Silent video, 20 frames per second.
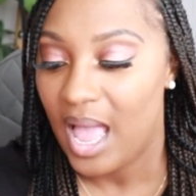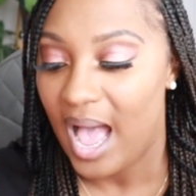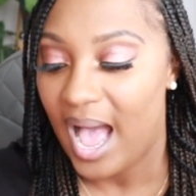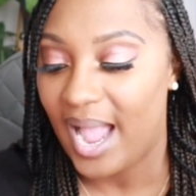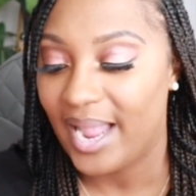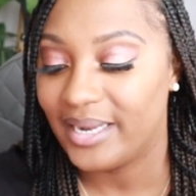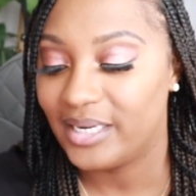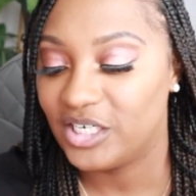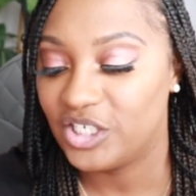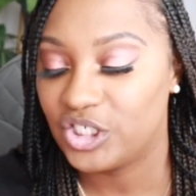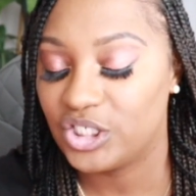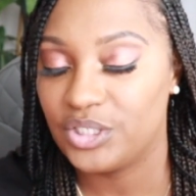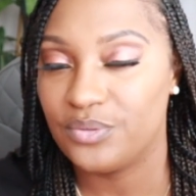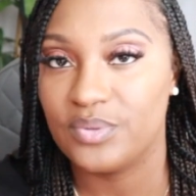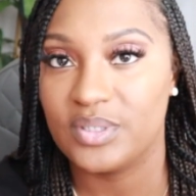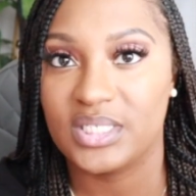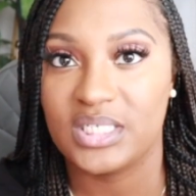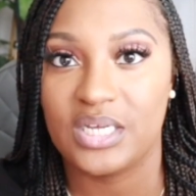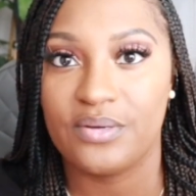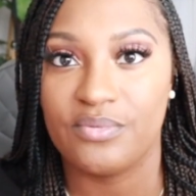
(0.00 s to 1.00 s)
I initially
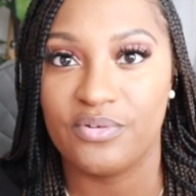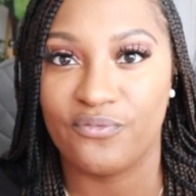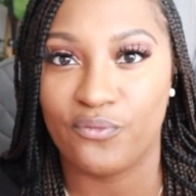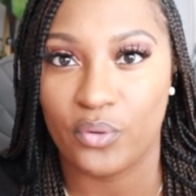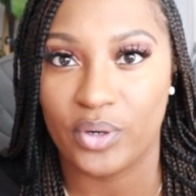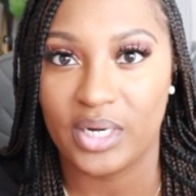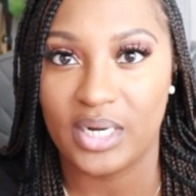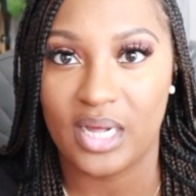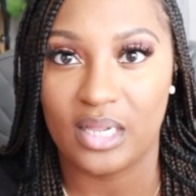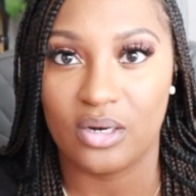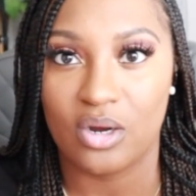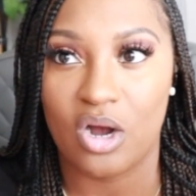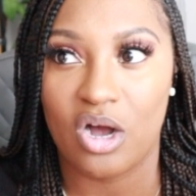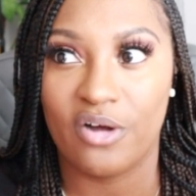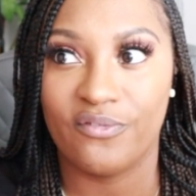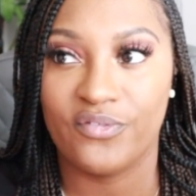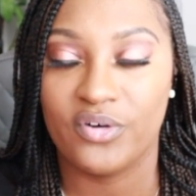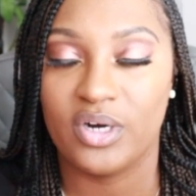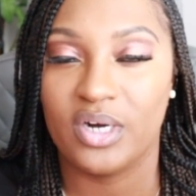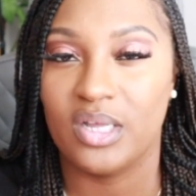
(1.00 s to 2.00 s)
received a $40
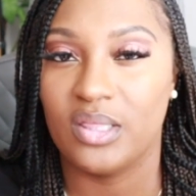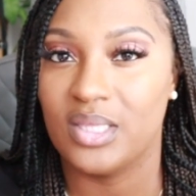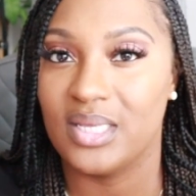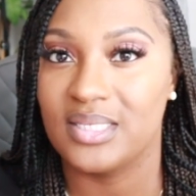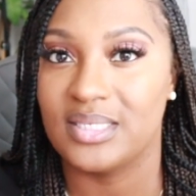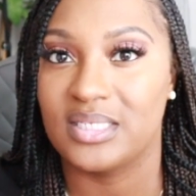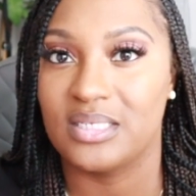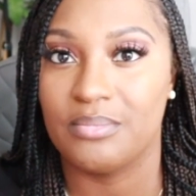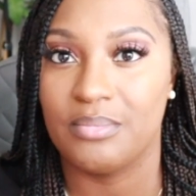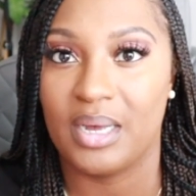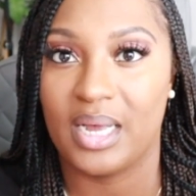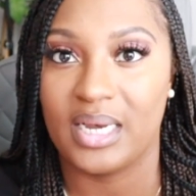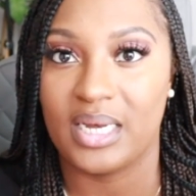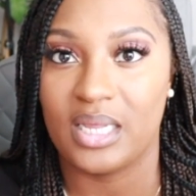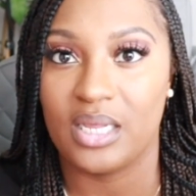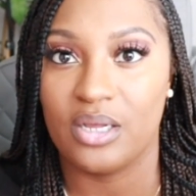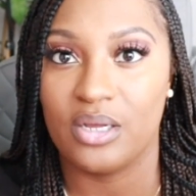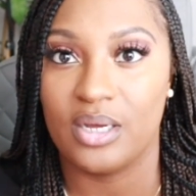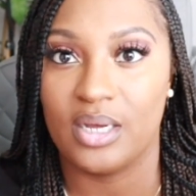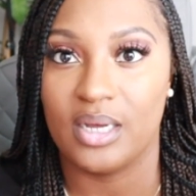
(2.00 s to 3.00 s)
offer, and then
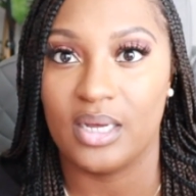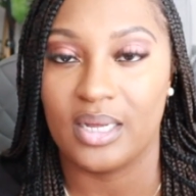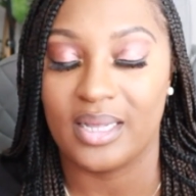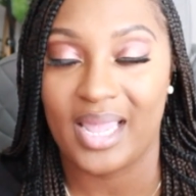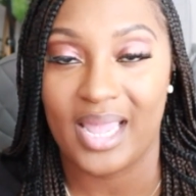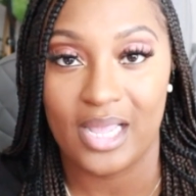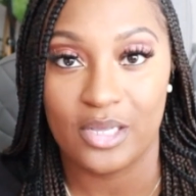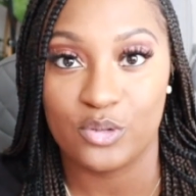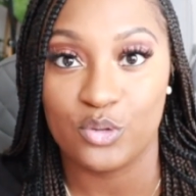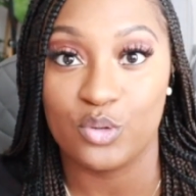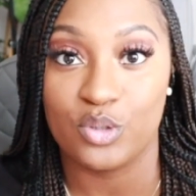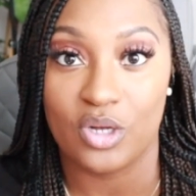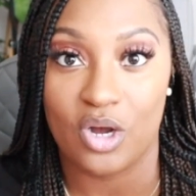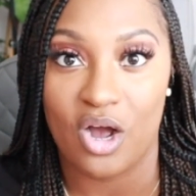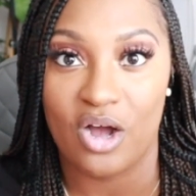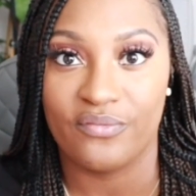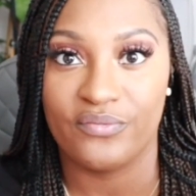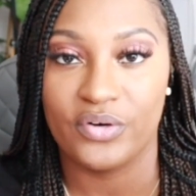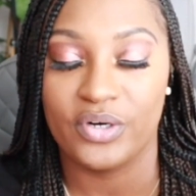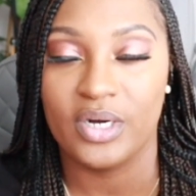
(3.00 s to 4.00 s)
somebody canceled the
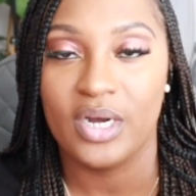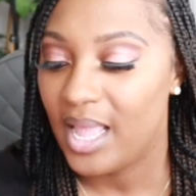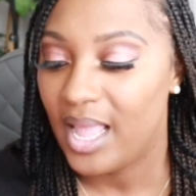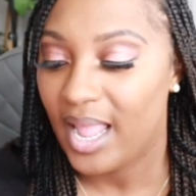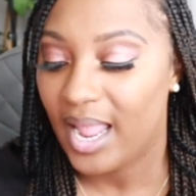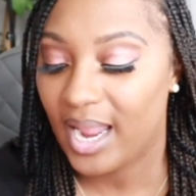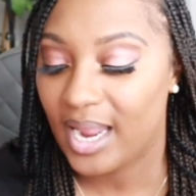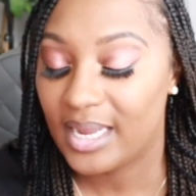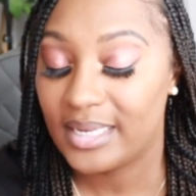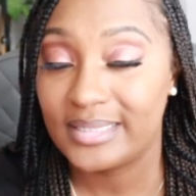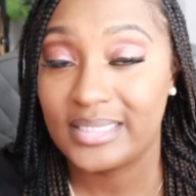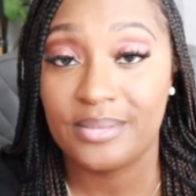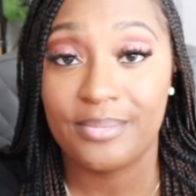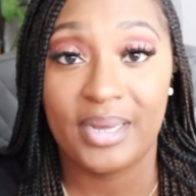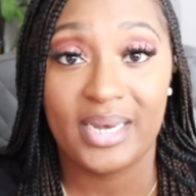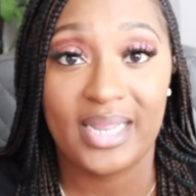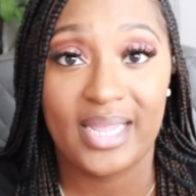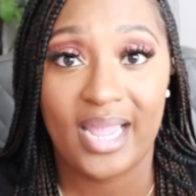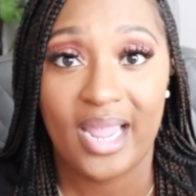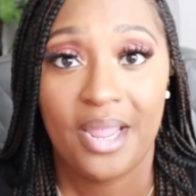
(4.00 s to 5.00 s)
offer, and
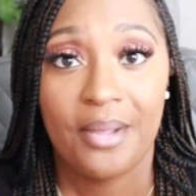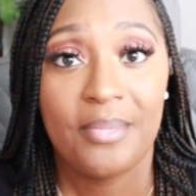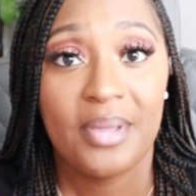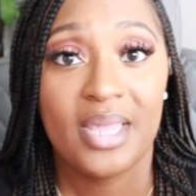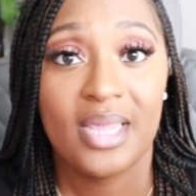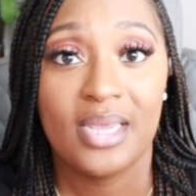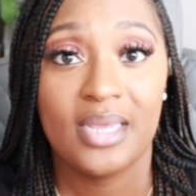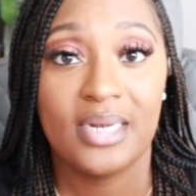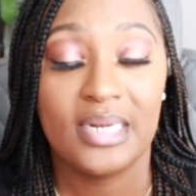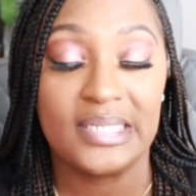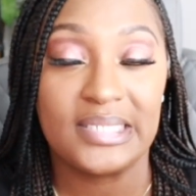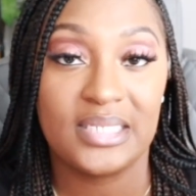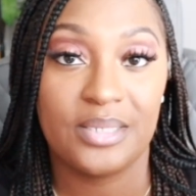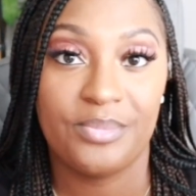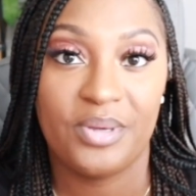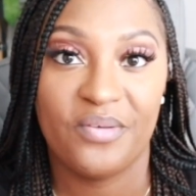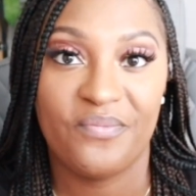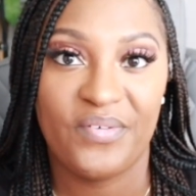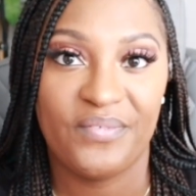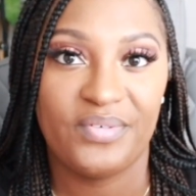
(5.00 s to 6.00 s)
somebody came in and sent
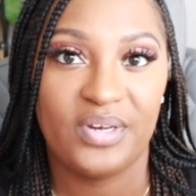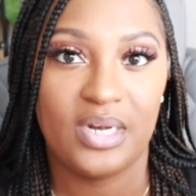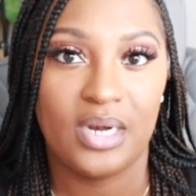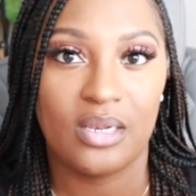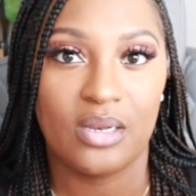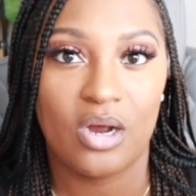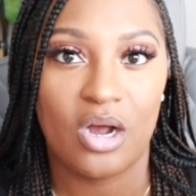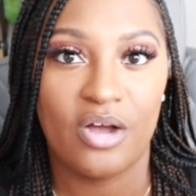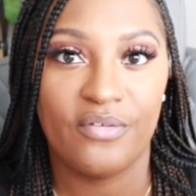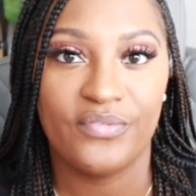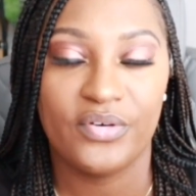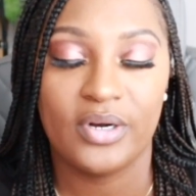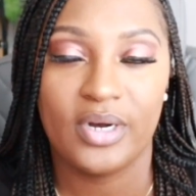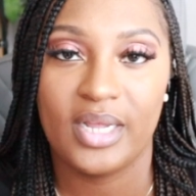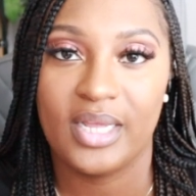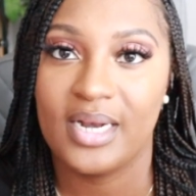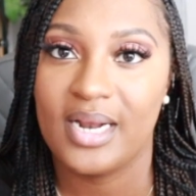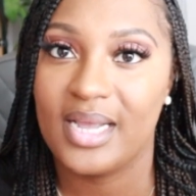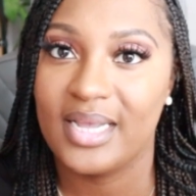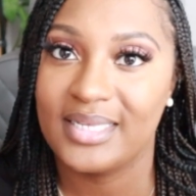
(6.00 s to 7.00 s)
me a $50 offer,
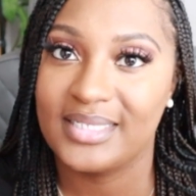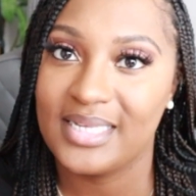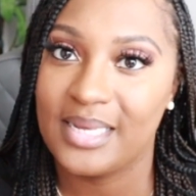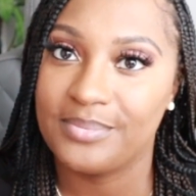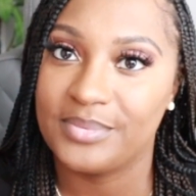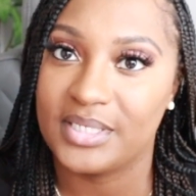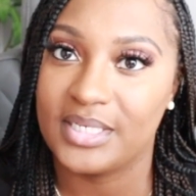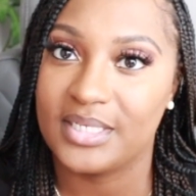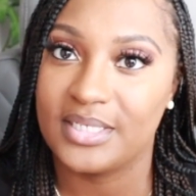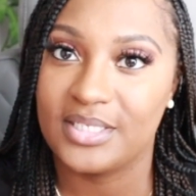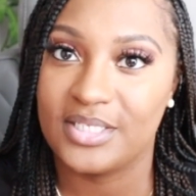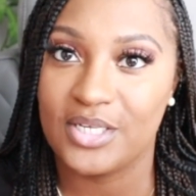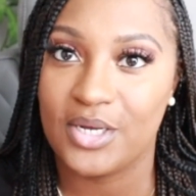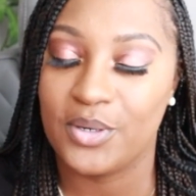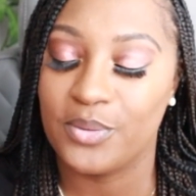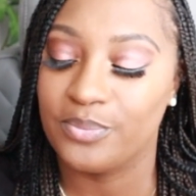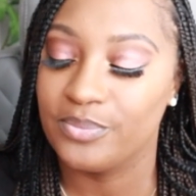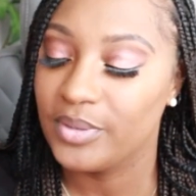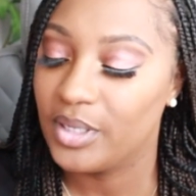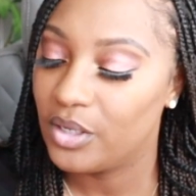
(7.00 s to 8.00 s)
and I accepted it.
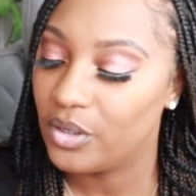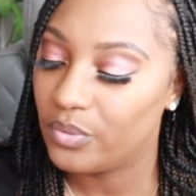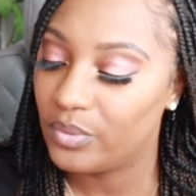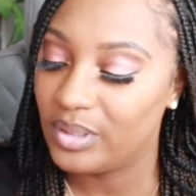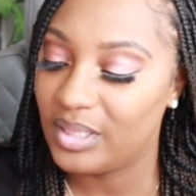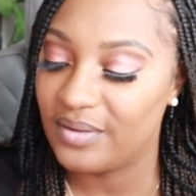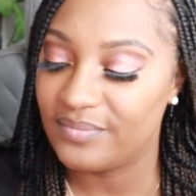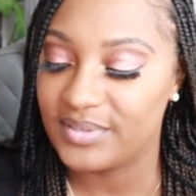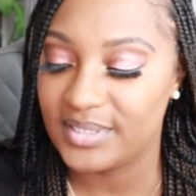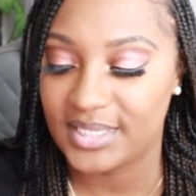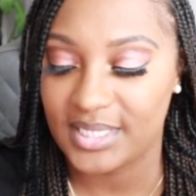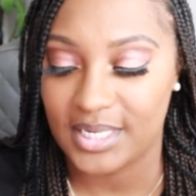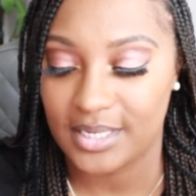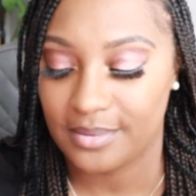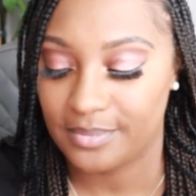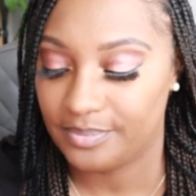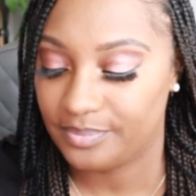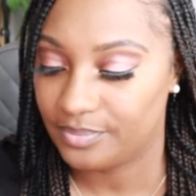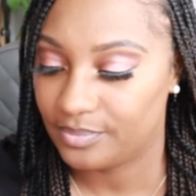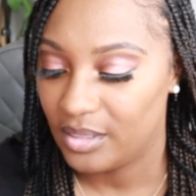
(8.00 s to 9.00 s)
So we love to see
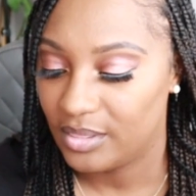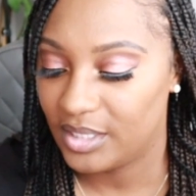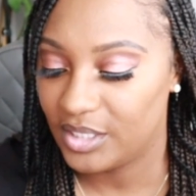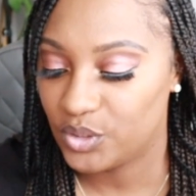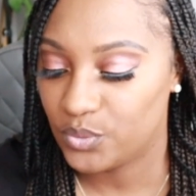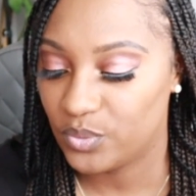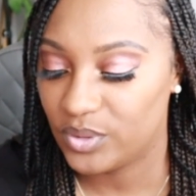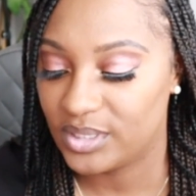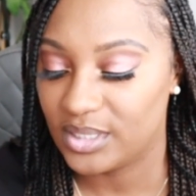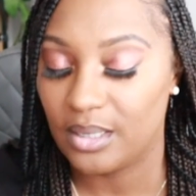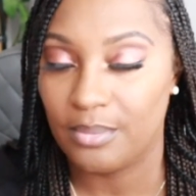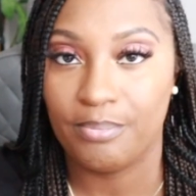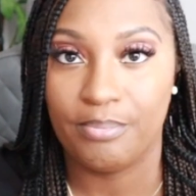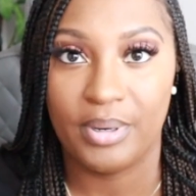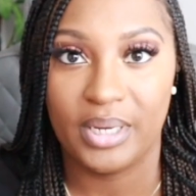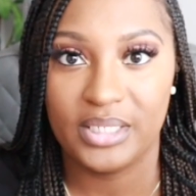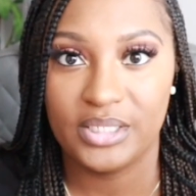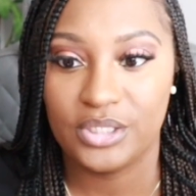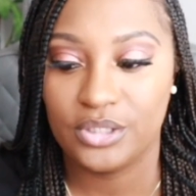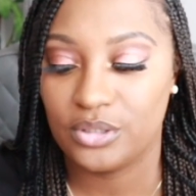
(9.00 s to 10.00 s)
it. This was a
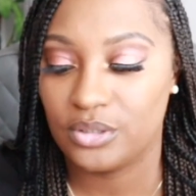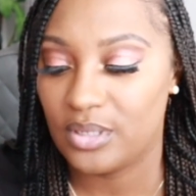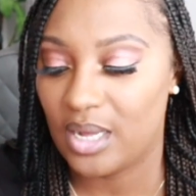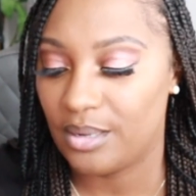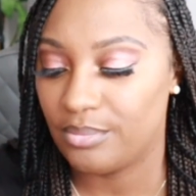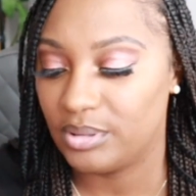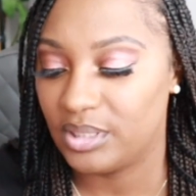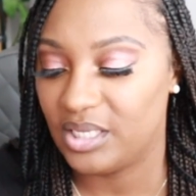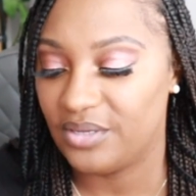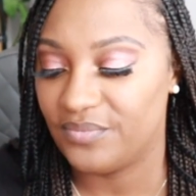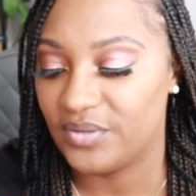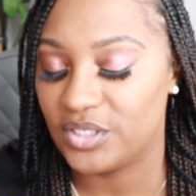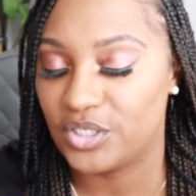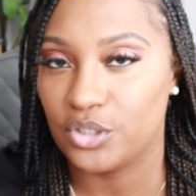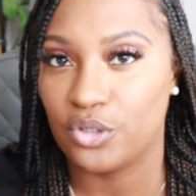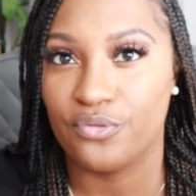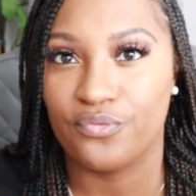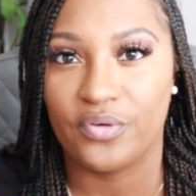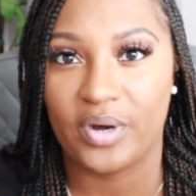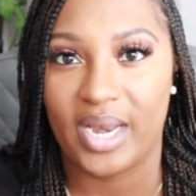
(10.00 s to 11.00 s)
bundle. I believe it
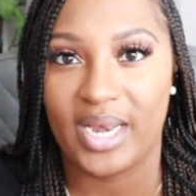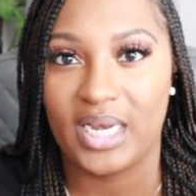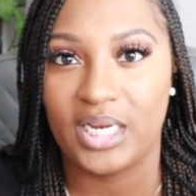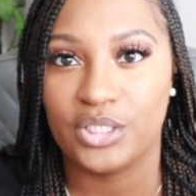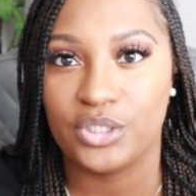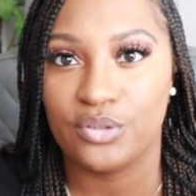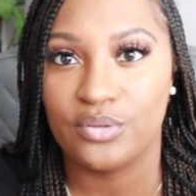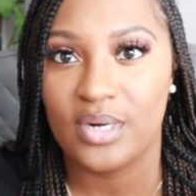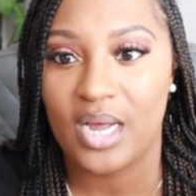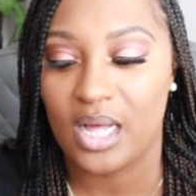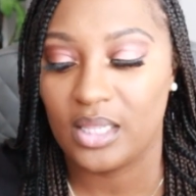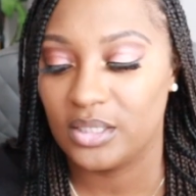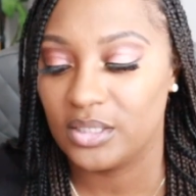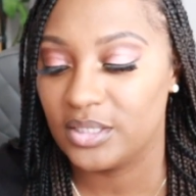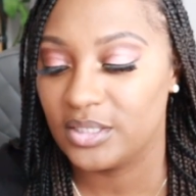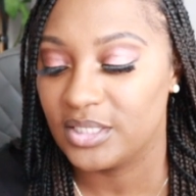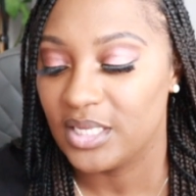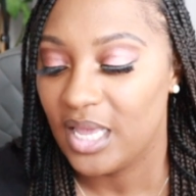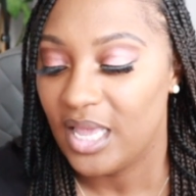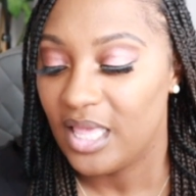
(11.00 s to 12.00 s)
sold for
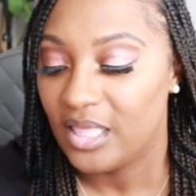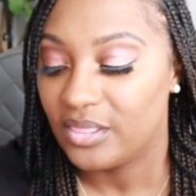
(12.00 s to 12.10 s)
$82.